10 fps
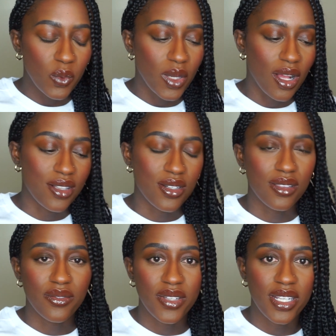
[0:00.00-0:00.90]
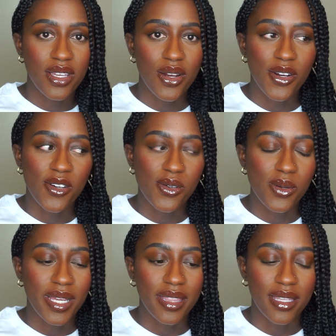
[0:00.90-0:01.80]
we all saw the video,
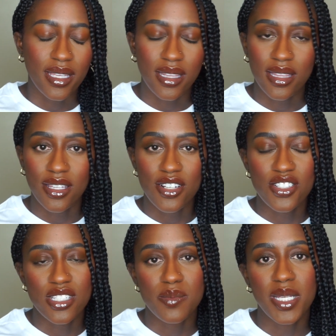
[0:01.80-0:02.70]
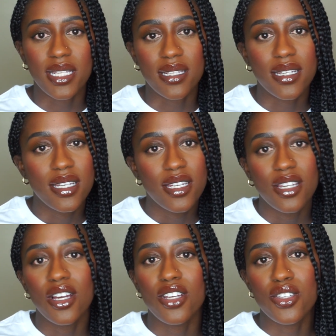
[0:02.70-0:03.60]
and then there's just been
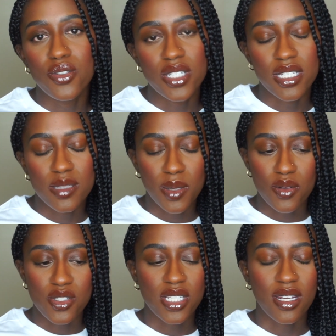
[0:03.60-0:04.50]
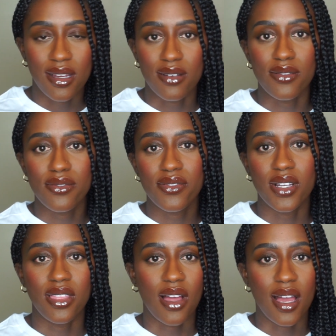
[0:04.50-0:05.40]
a huge explosion of a
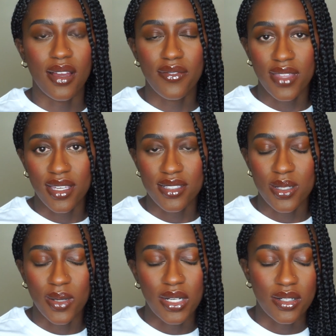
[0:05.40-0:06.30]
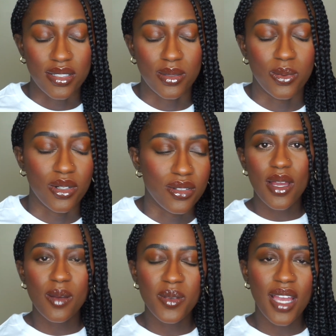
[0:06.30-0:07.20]
lot of things going on in the world. I
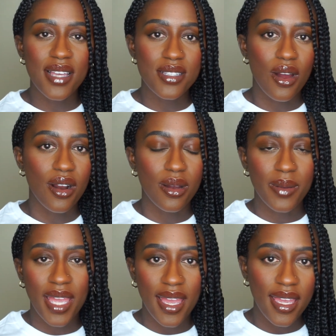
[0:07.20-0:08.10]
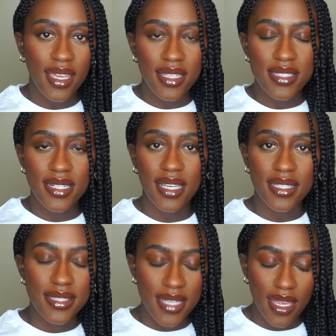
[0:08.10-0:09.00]
hope you guys are okay and staying
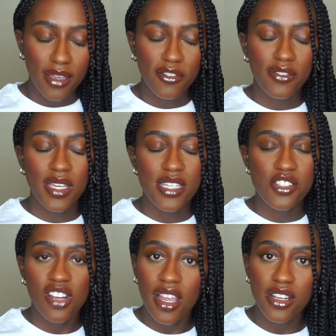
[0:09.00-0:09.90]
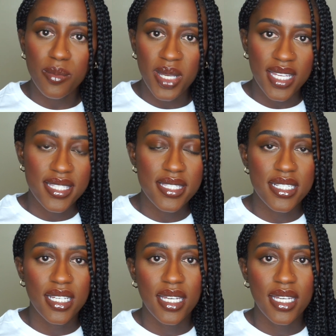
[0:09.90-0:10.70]
safe and trying your best